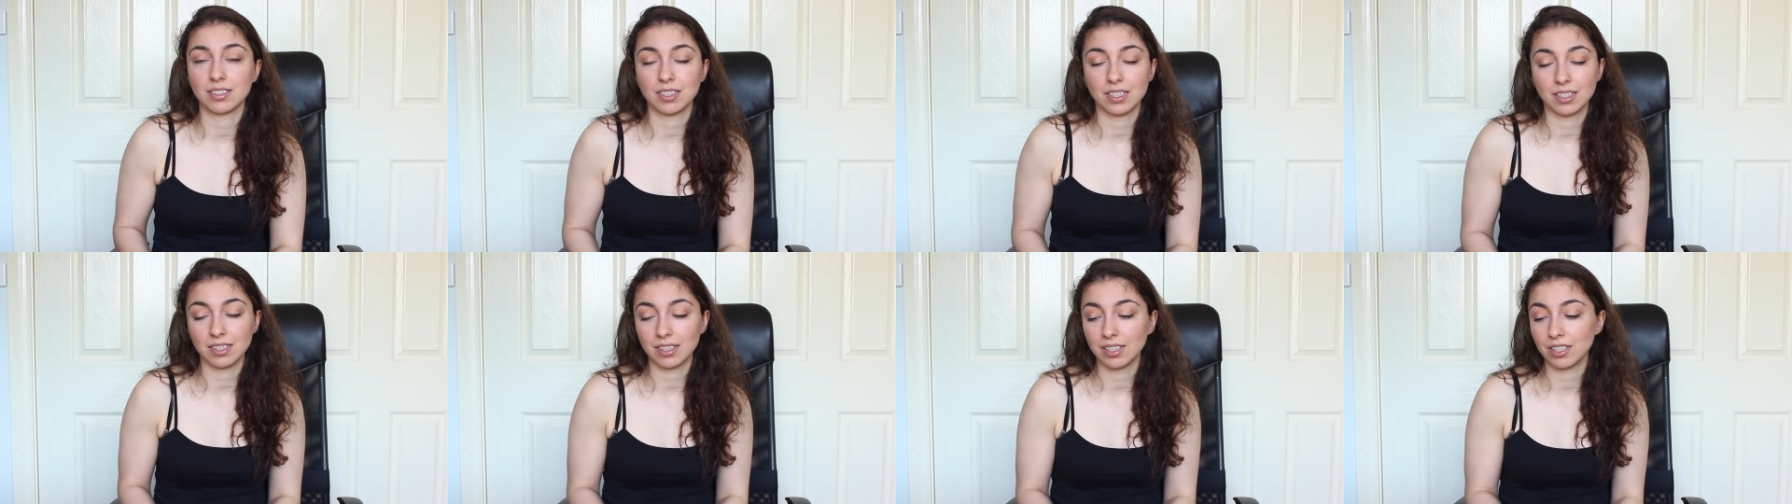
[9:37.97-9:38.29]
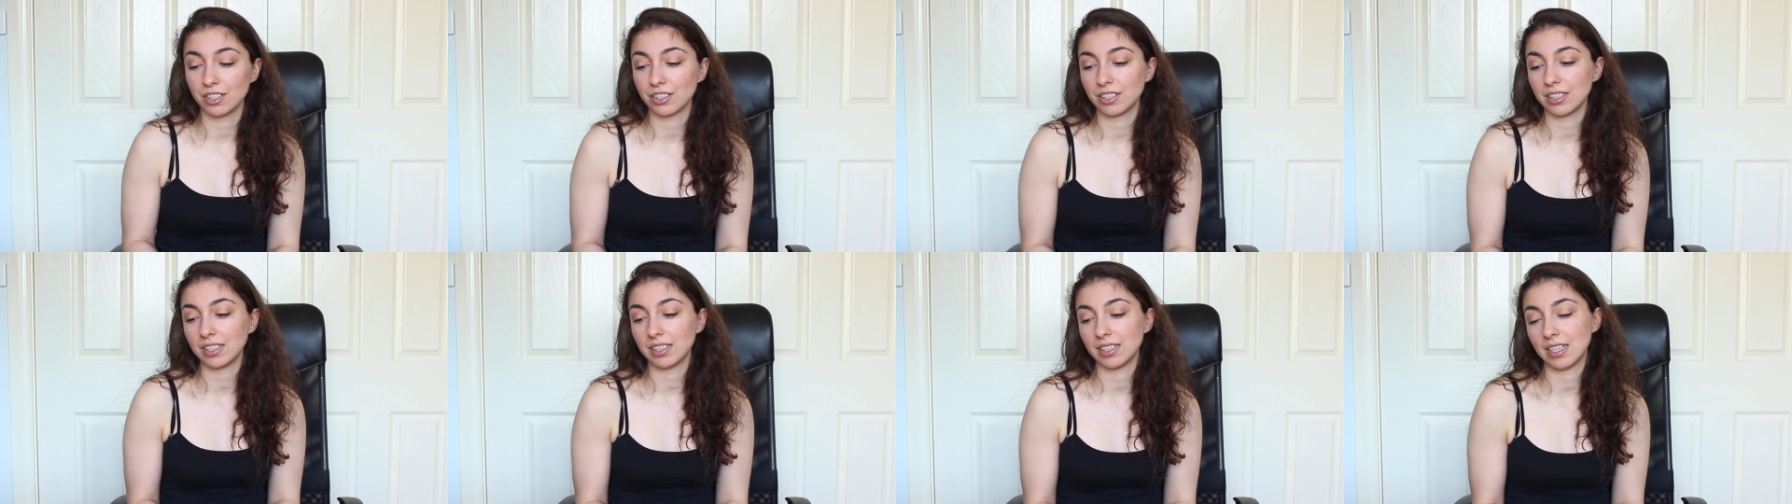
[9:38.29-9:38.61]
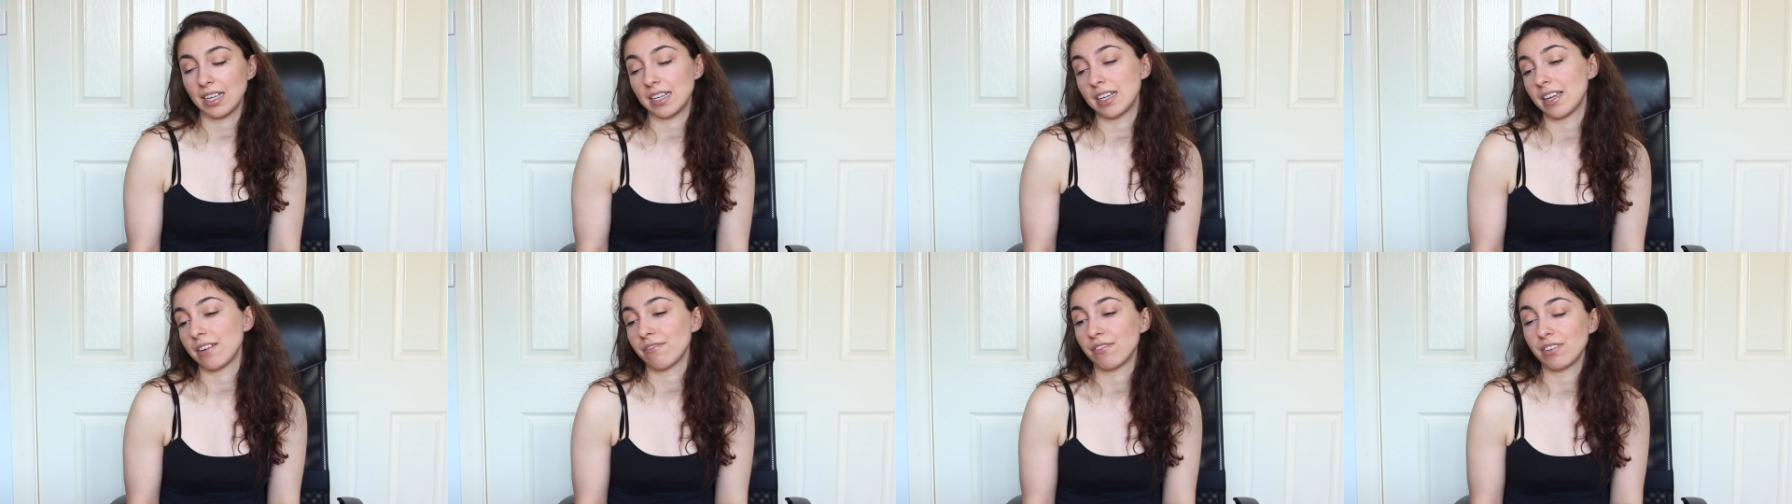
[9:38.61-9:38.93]
It literally,
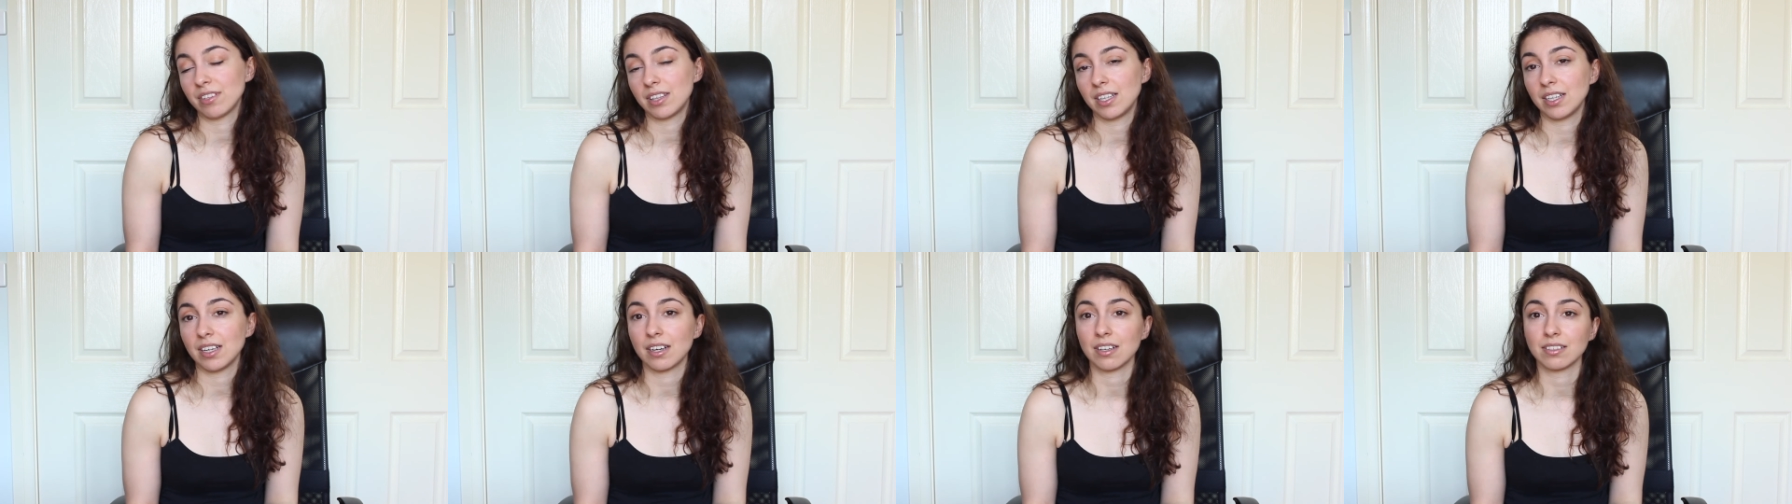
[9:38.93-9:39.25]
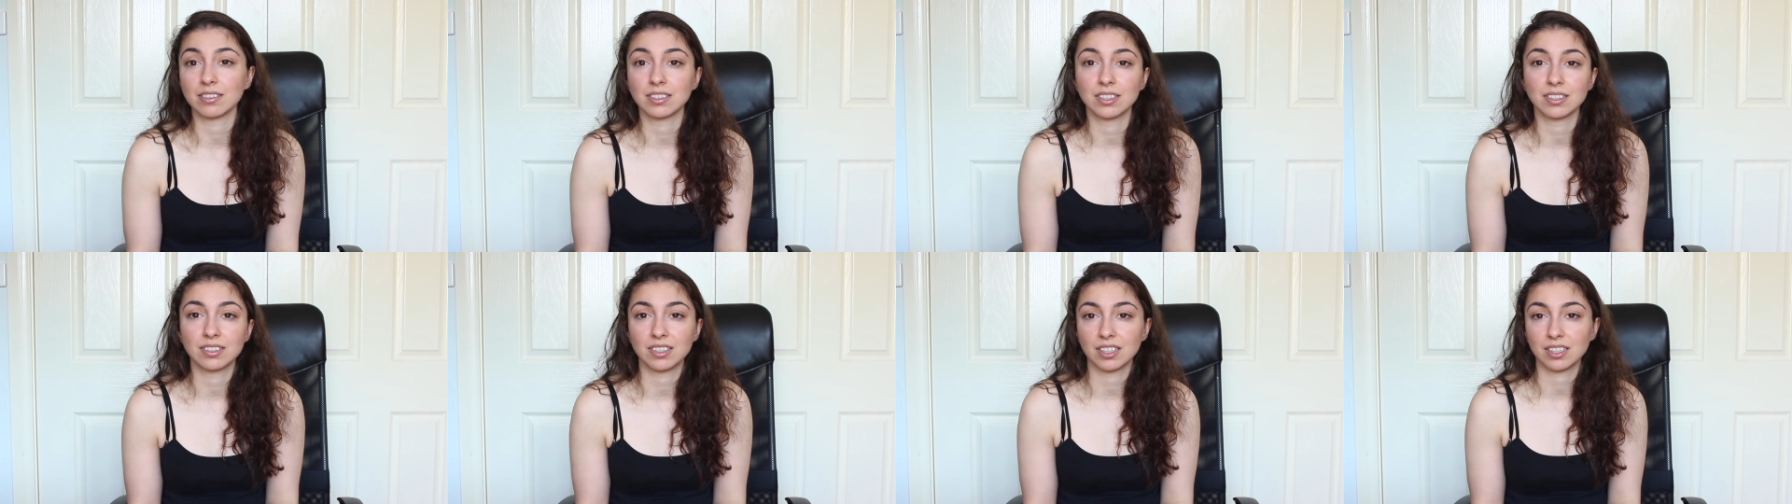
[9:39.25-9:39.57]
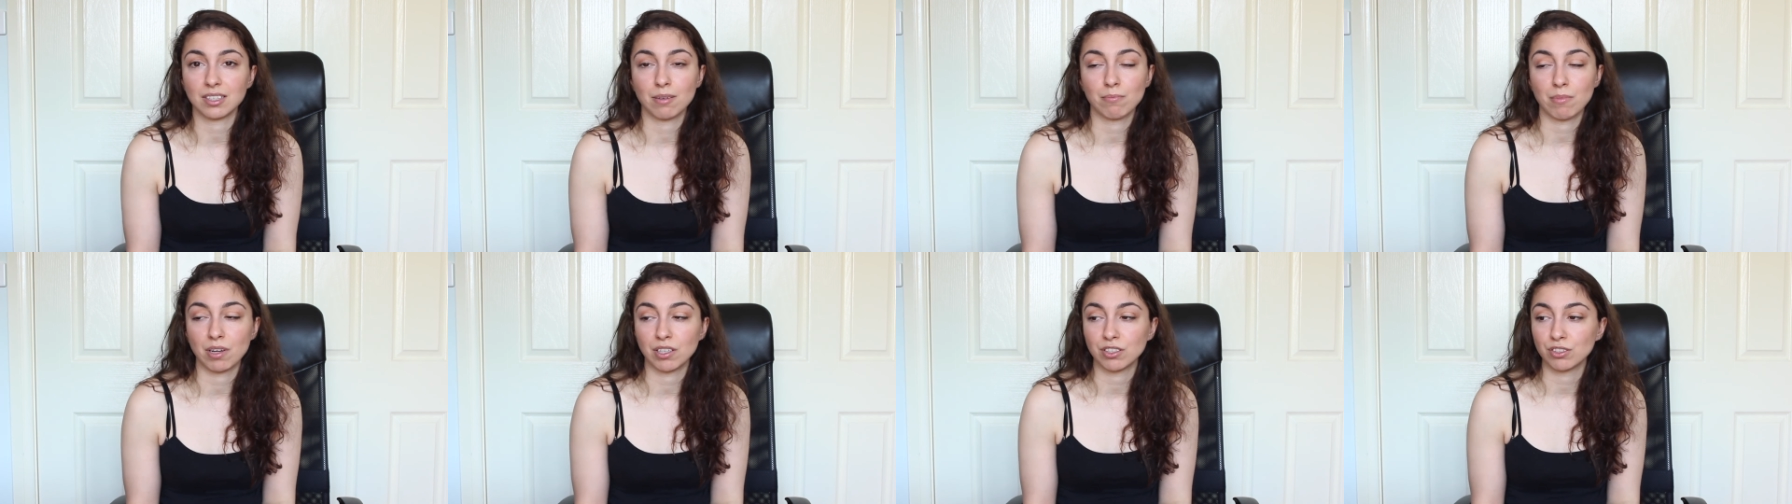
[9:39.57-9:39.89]
like everything else, it's like
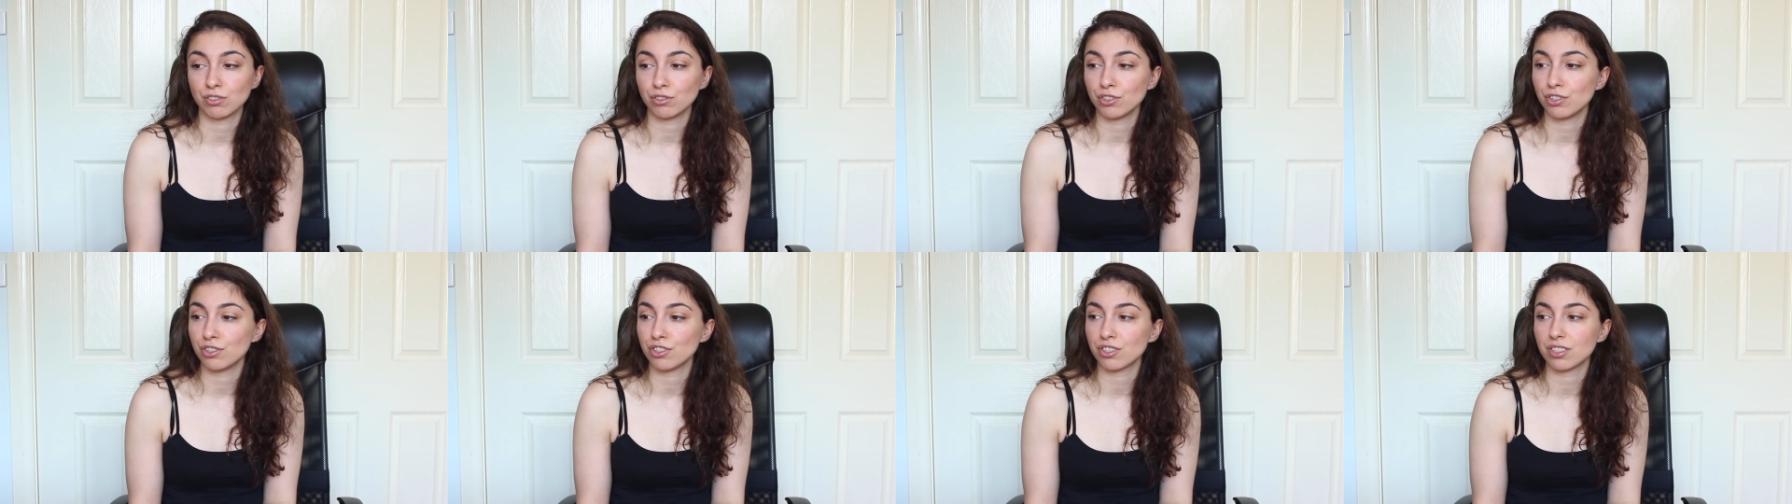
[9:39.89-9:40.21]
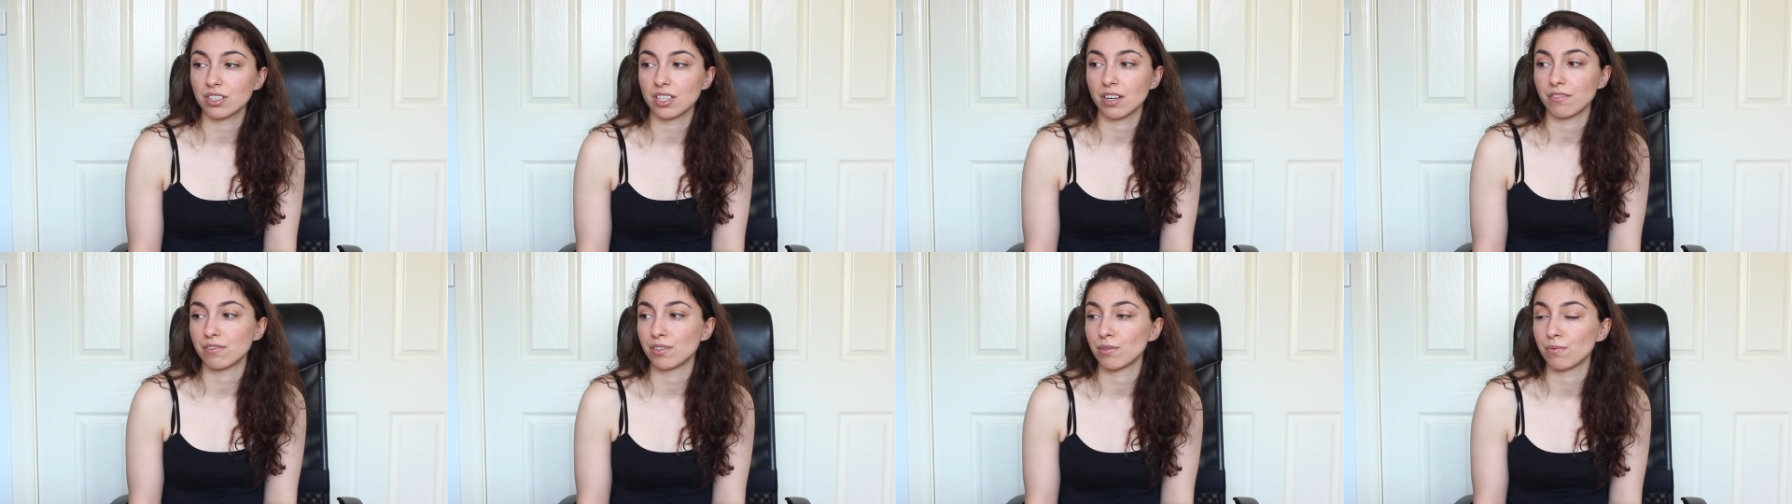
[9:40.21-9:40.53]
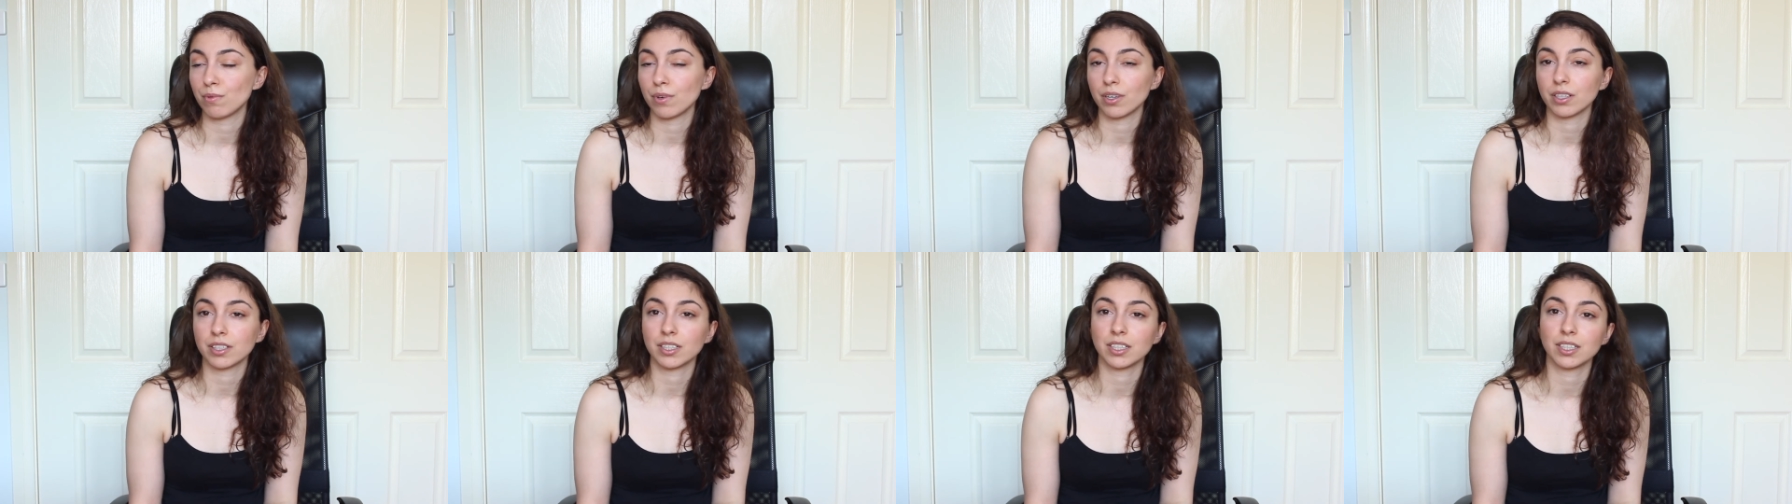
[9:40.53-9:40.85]
a muscle, you just have to
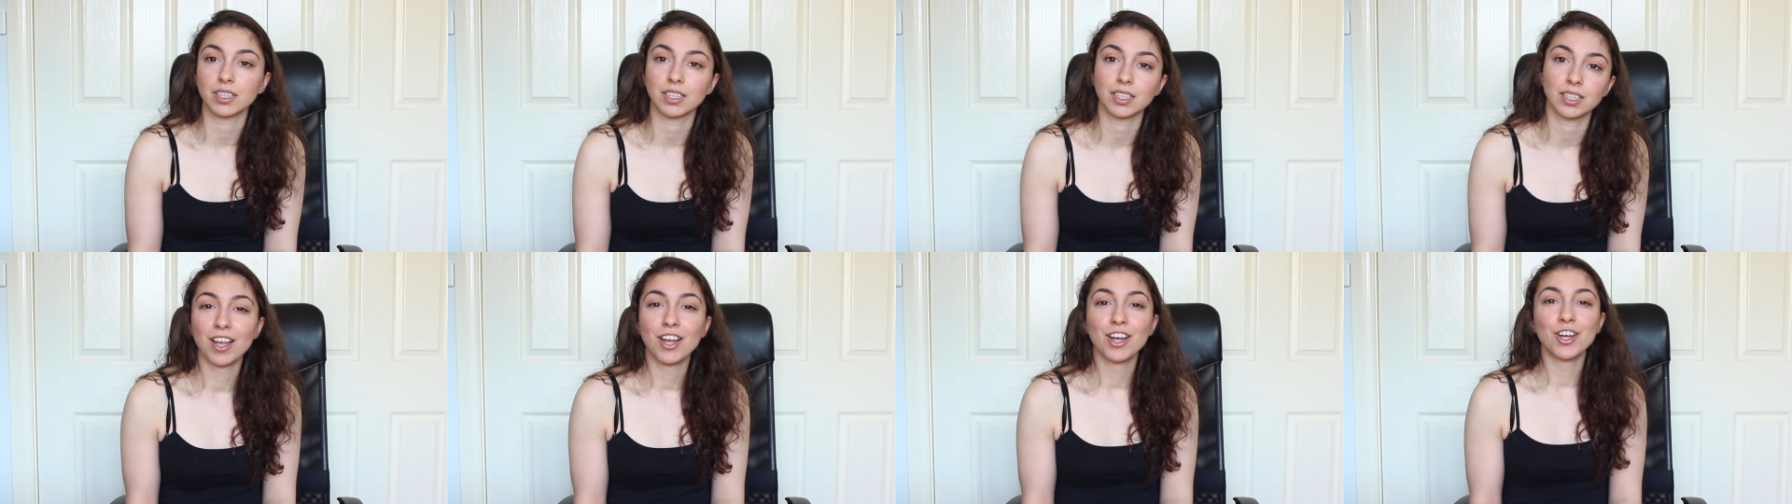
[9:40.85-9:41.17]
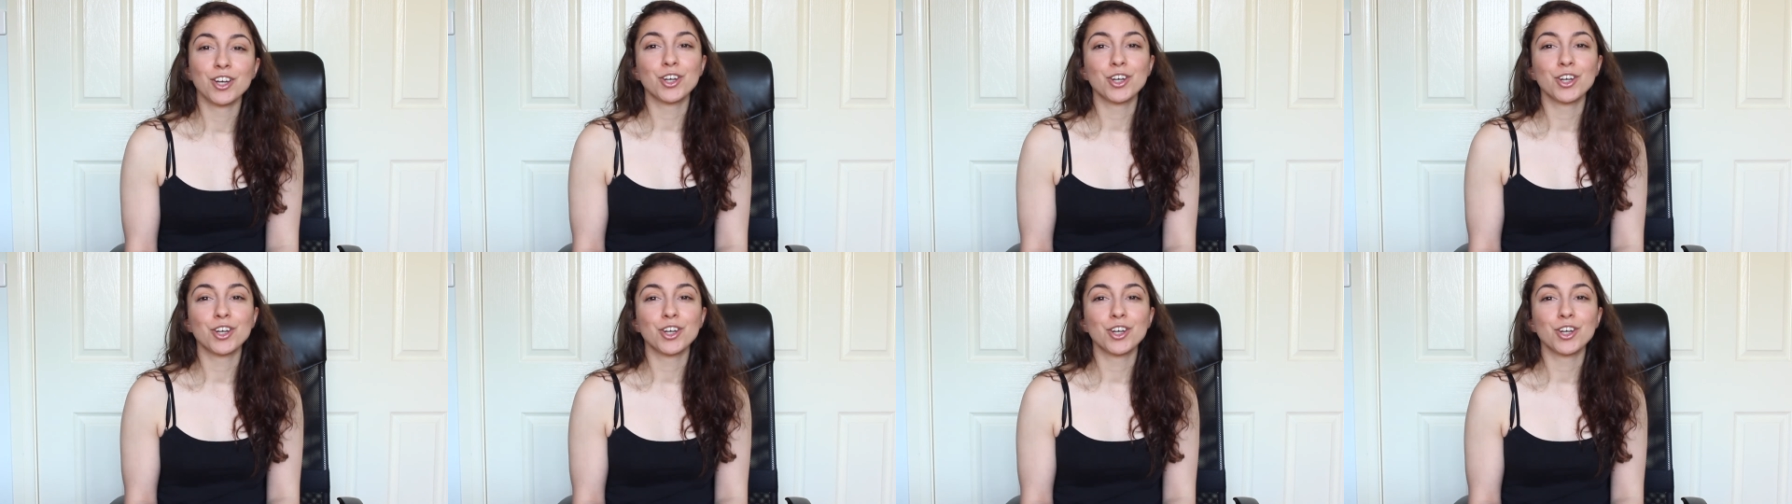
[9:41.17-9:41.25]
work it.